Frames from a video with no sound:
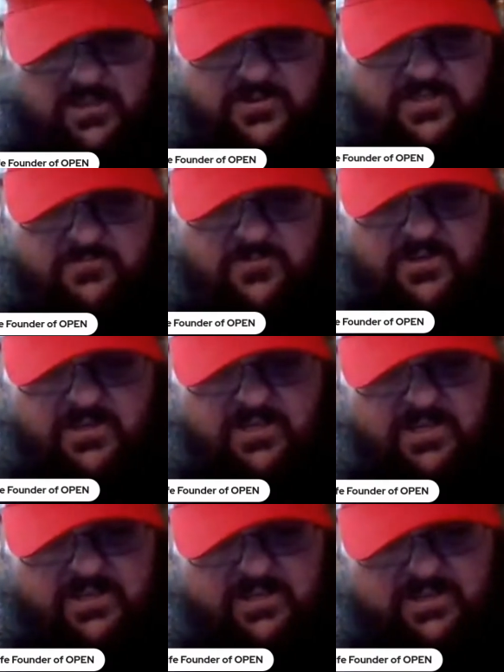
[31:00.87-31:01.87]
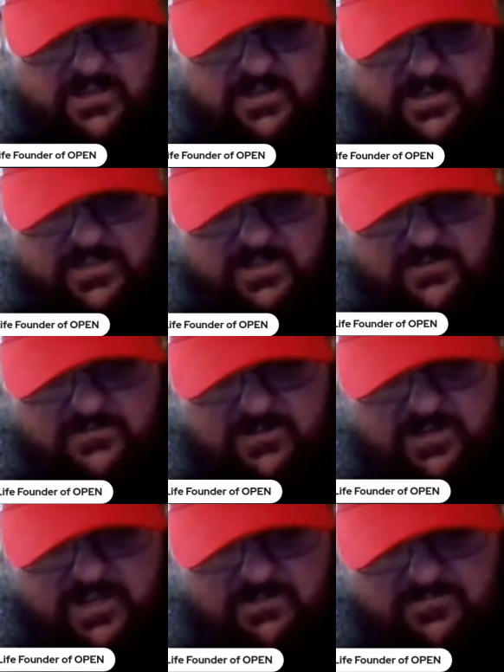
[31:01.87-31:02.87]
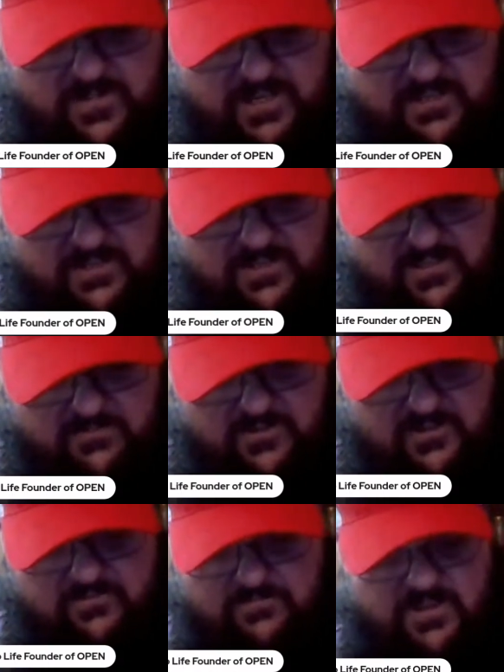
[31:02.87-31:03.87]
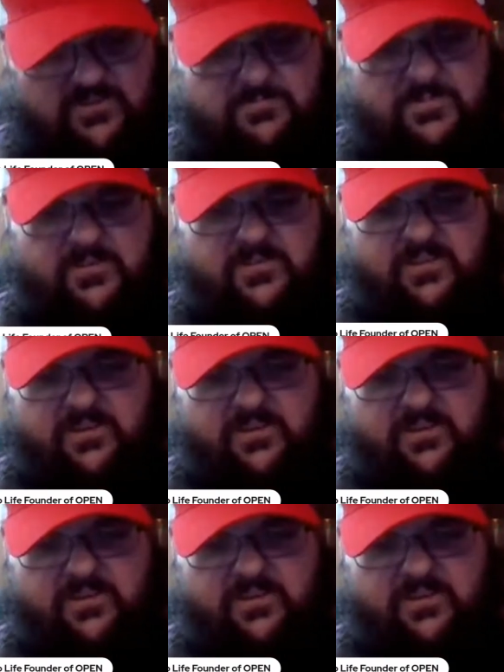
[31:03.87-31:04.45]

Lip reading: ones and whatnot. So yeah, basically just a bunch of beetle spins